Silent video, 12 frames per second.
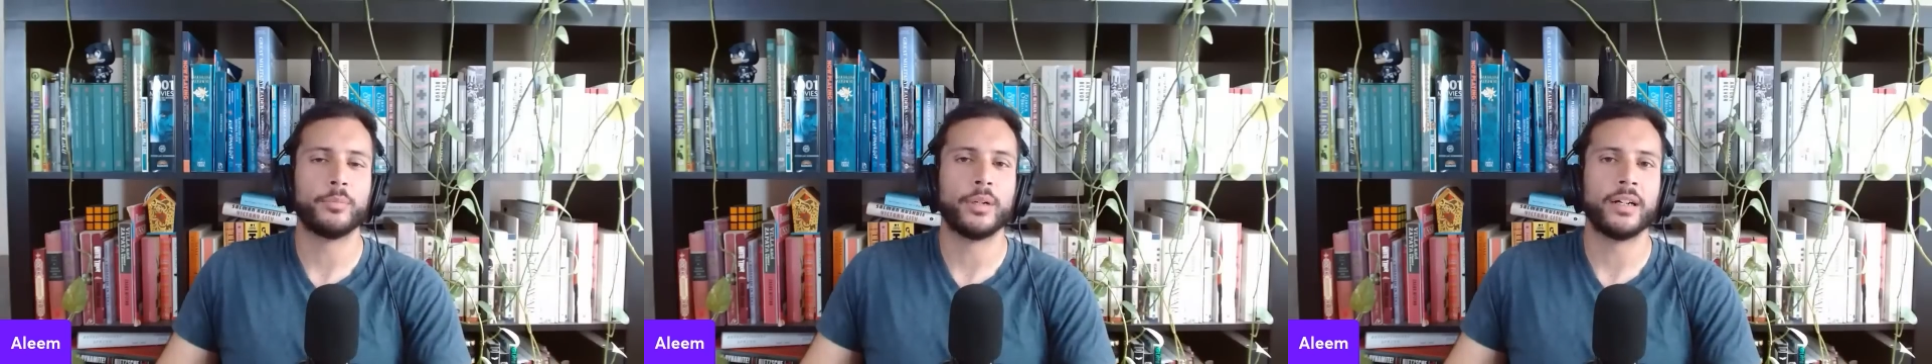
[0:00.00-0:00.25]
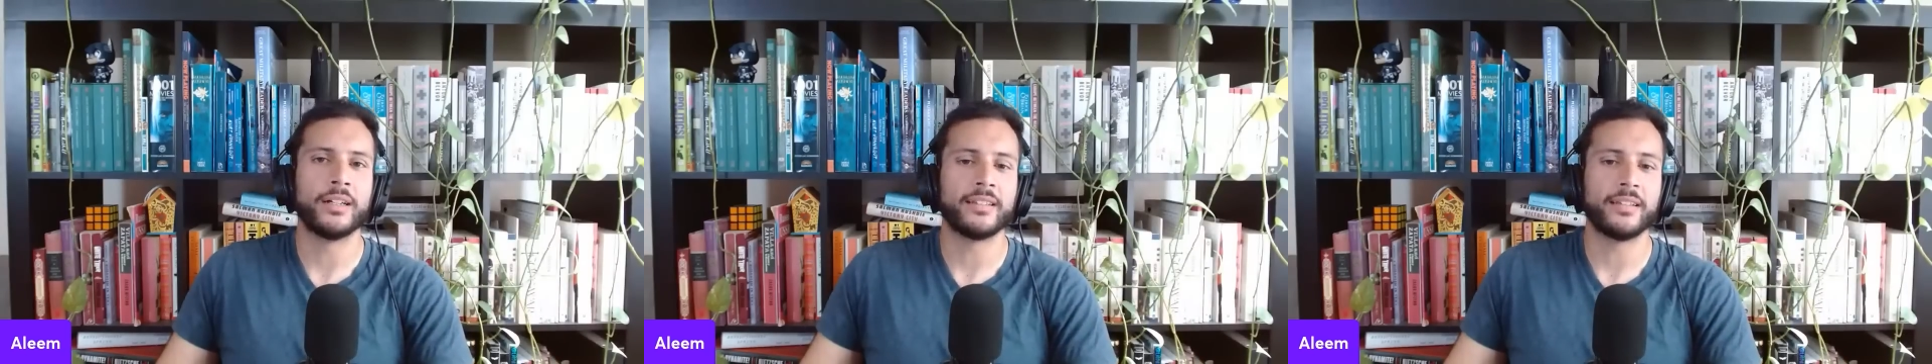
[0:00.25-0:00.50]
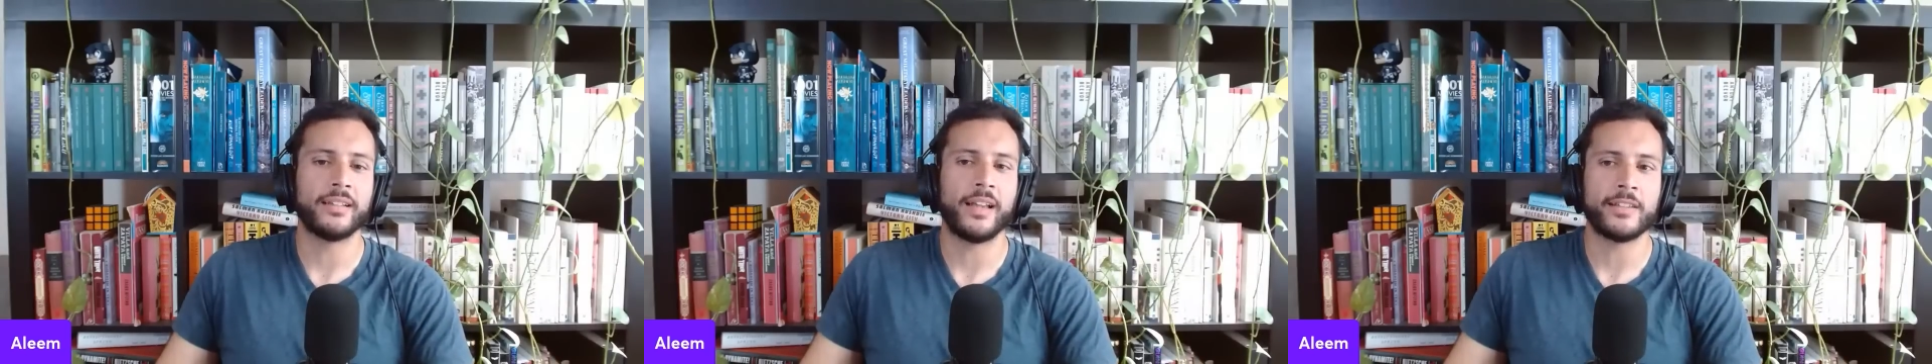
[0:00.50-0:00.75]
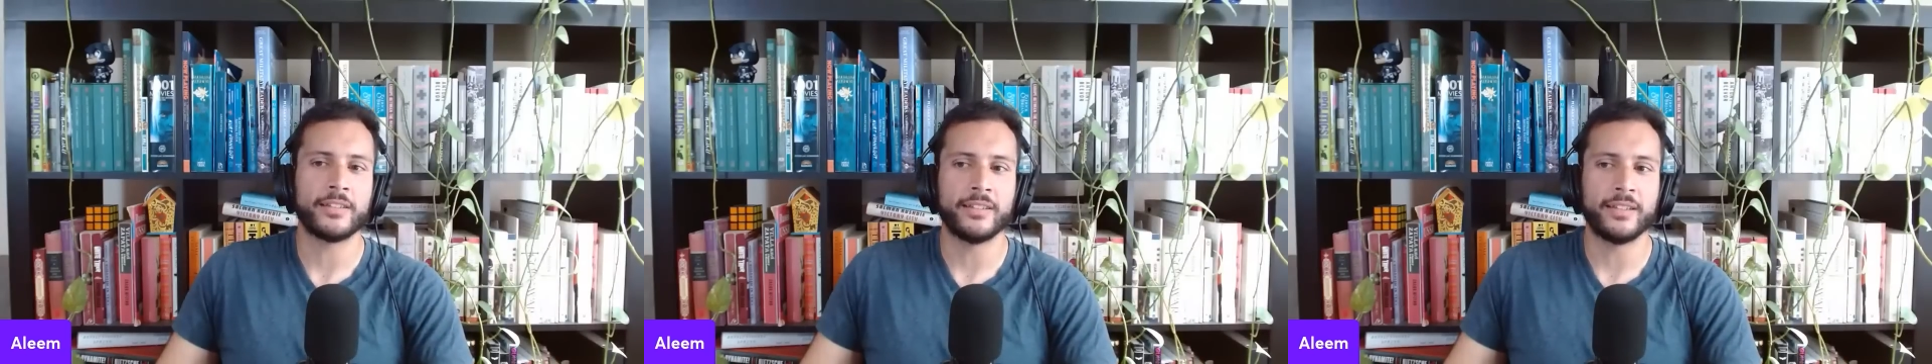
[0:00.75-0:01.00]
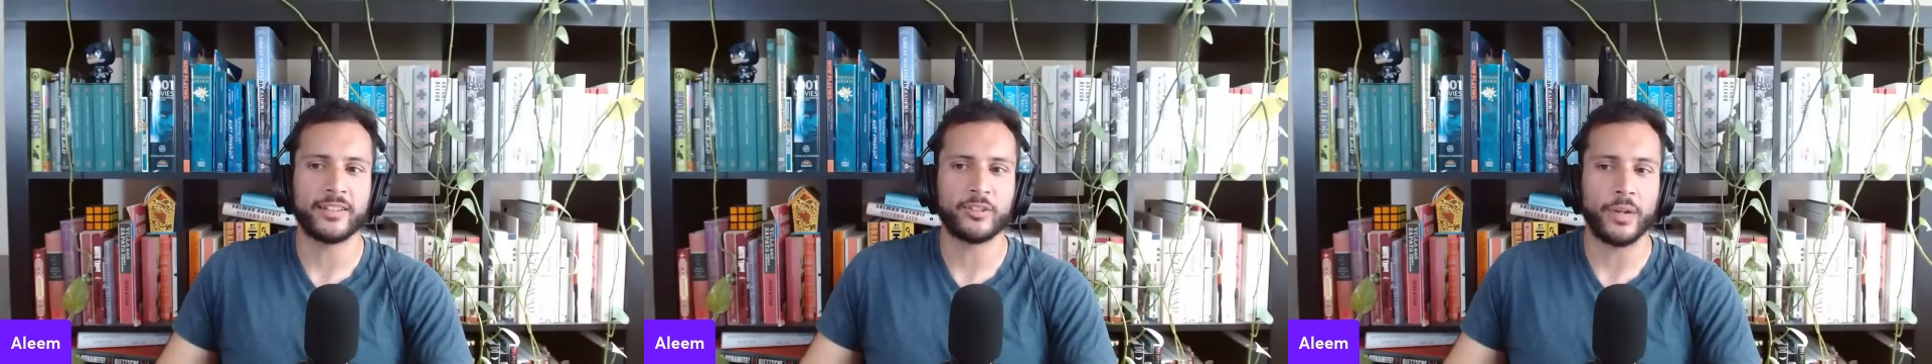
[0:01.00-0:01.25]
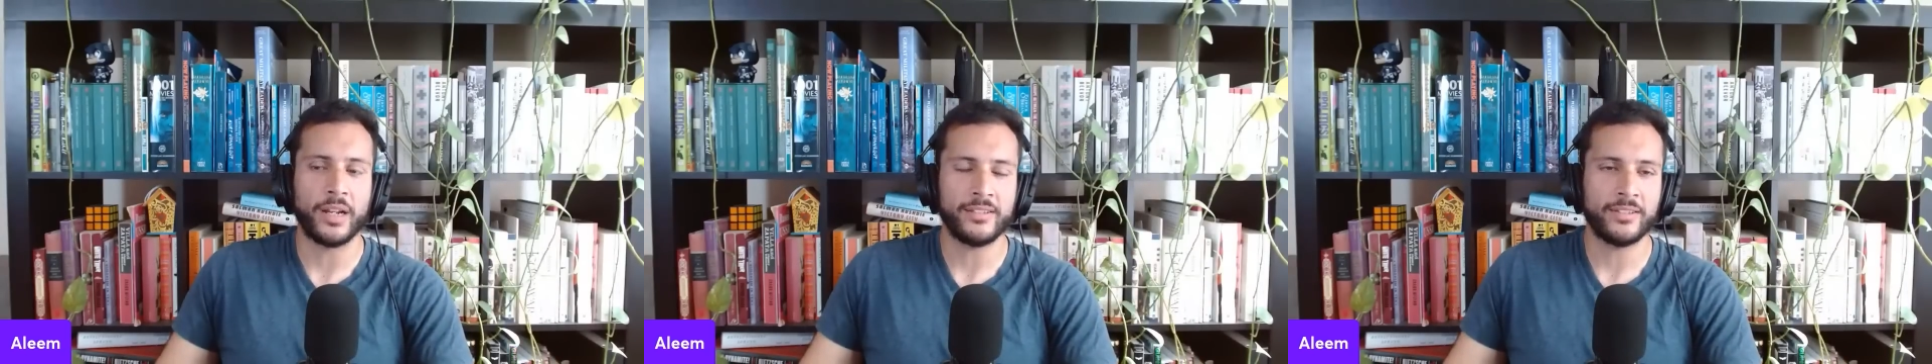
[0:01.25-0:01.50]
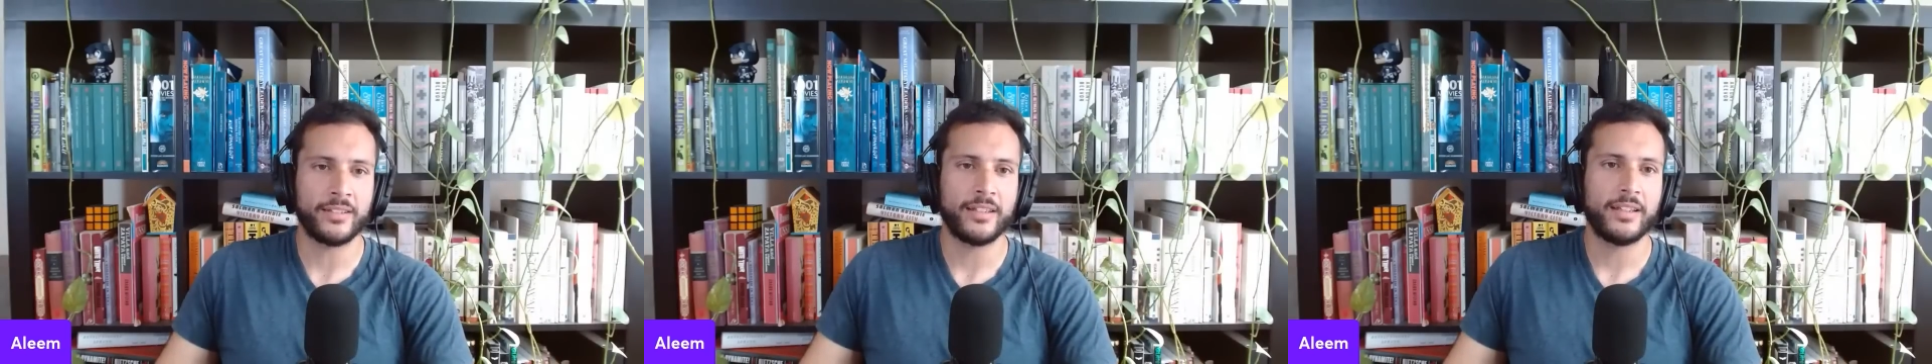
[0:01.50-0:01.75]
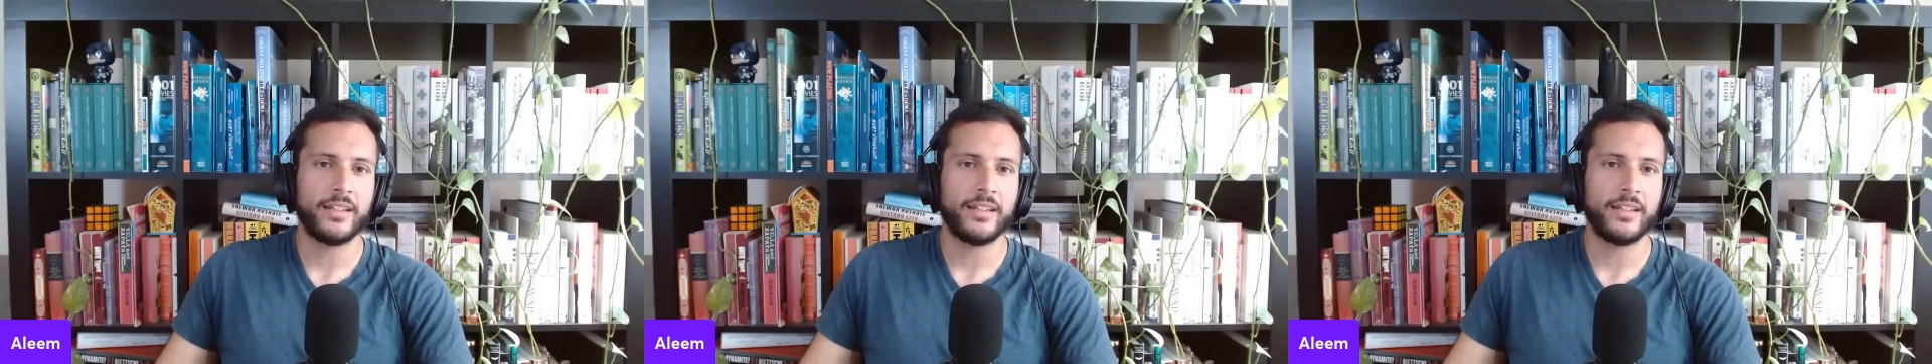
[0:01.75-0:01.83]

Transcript: but hasn't expressed